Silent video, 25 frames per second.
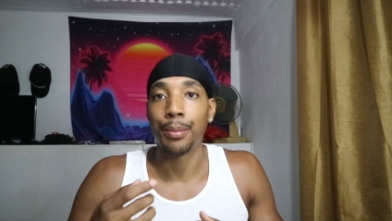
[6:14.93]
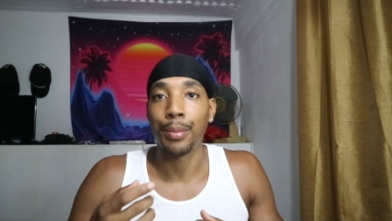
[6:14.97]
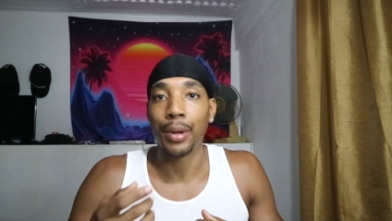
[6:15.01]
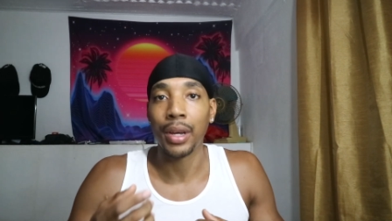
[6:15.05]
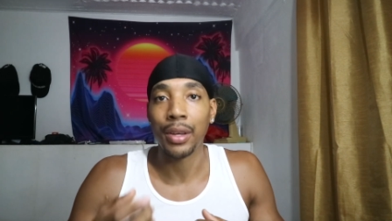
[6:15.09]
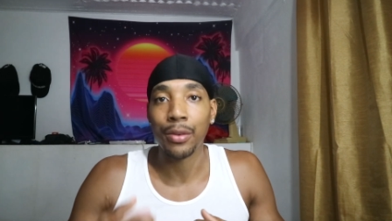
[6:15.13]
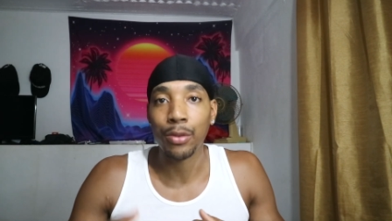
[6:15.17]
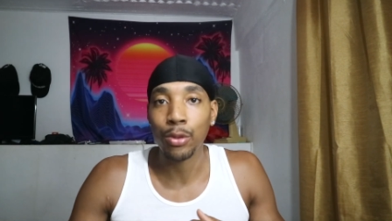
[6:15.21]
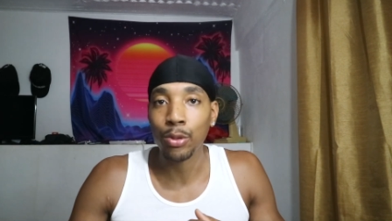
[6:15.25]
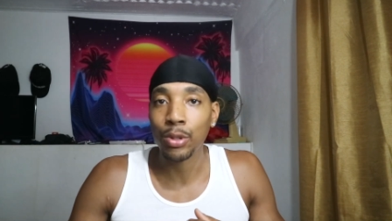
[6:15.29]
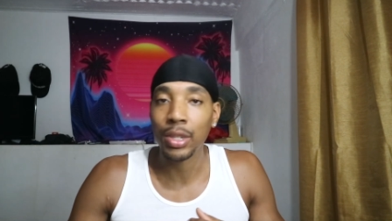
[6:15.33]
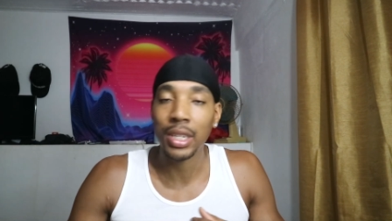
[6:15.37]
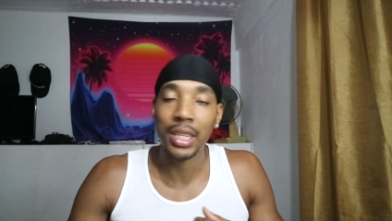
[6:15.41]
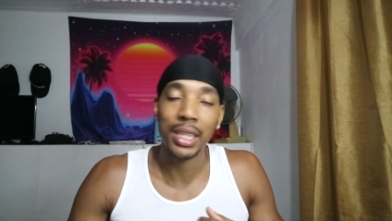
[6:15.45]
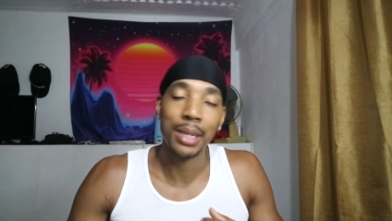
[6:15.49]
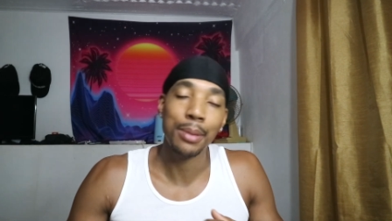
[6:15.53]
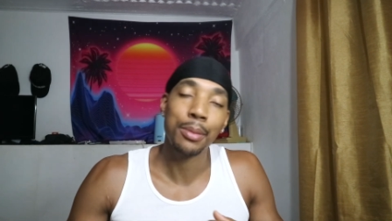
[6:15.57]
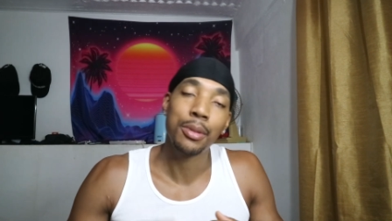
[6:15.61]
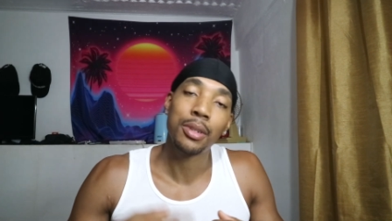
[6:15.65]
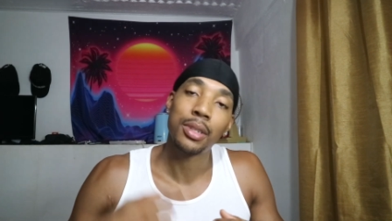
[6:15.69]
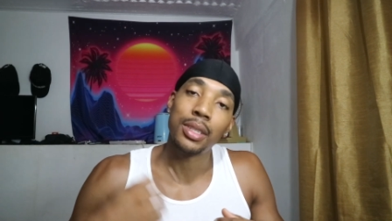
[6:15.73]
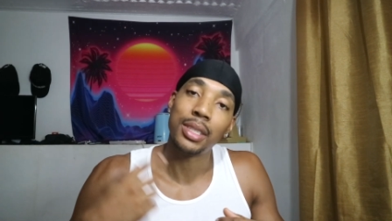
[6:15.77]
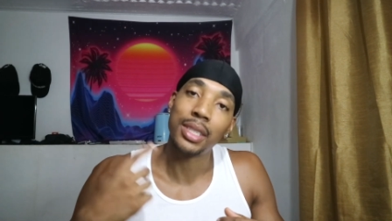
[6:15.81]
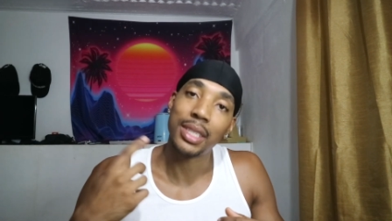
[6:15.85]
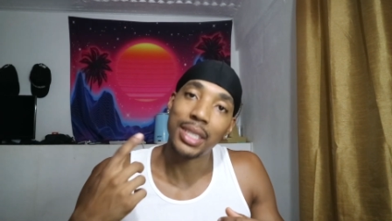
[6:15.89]
But if you
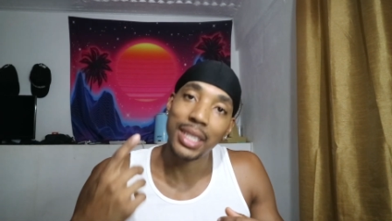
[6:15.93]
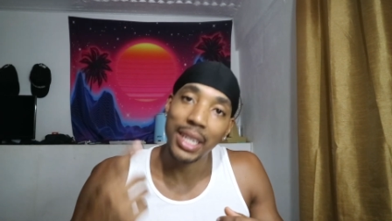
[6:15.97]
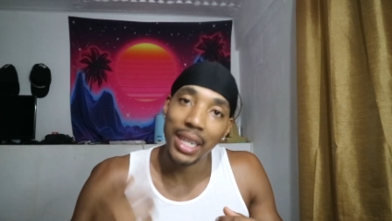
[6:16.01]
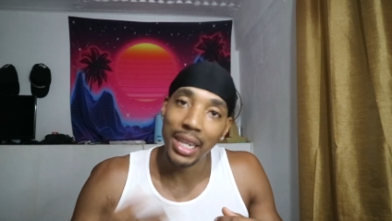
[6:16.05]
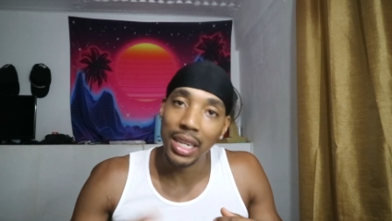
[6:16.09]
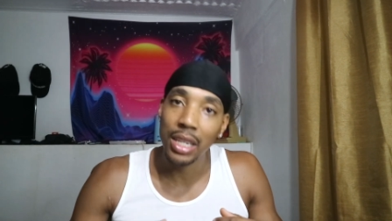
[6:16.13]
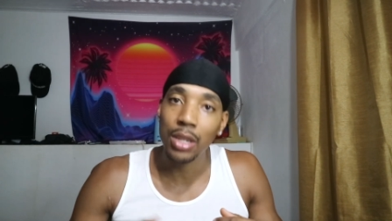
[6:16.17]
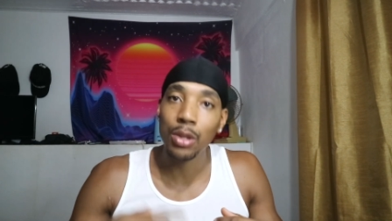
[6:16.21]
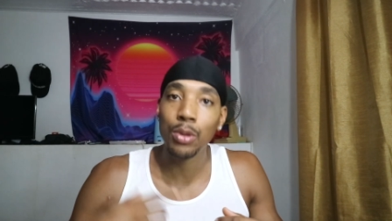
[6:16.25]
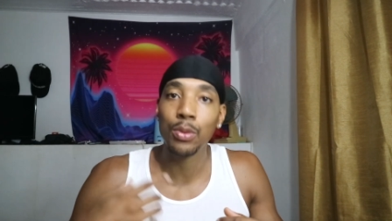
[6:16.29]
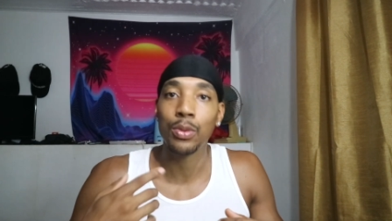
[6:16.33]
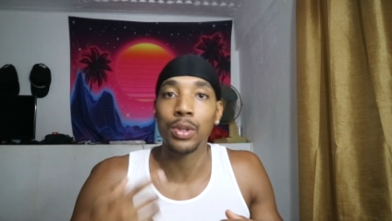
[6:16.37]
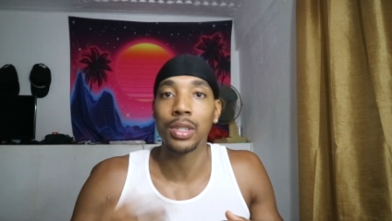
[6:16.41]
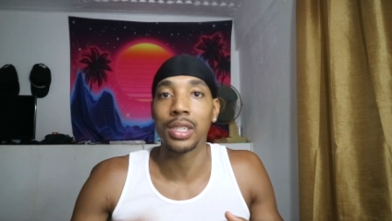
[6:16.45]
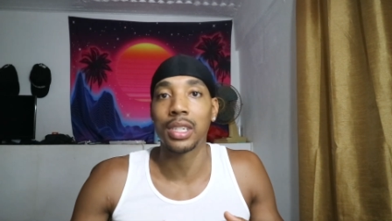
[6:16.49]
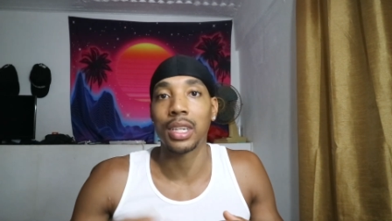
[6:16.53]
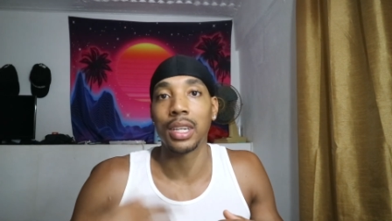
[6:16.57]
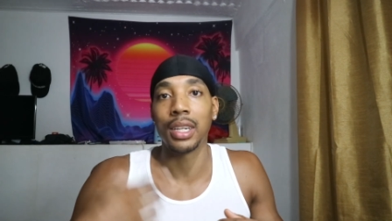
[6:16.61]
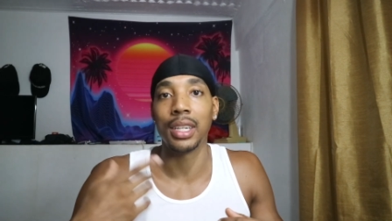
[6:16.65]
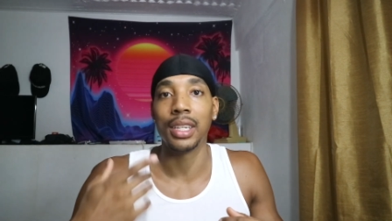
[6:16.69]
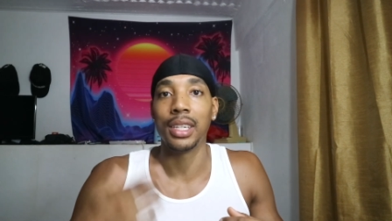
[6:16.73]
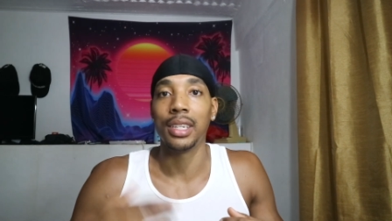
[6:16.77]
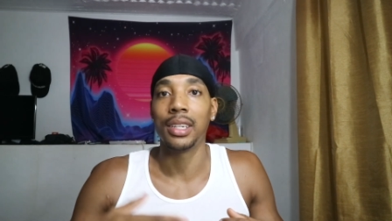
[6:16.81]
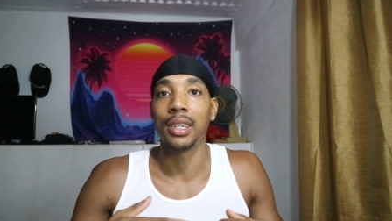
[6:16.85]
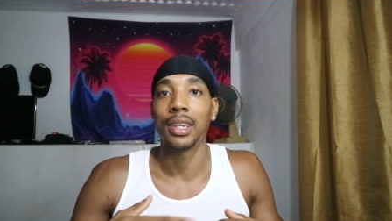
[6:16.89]
keep
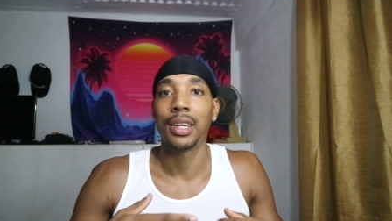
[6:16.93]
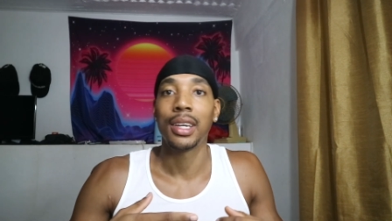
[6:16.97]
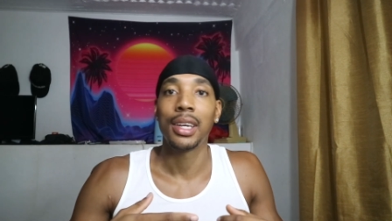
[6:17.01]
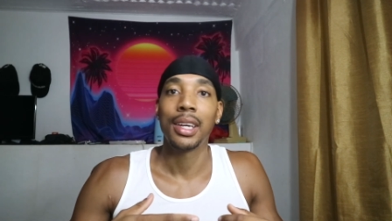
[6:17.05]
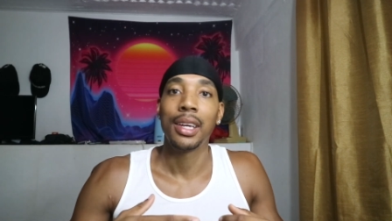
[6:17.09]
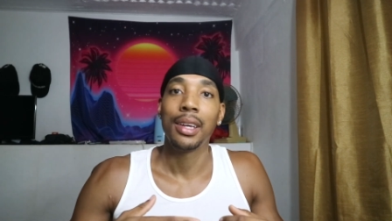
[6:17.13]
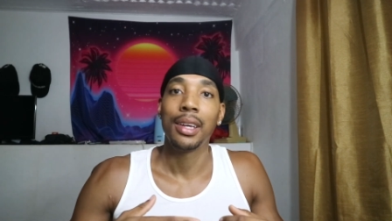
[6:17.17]
continuously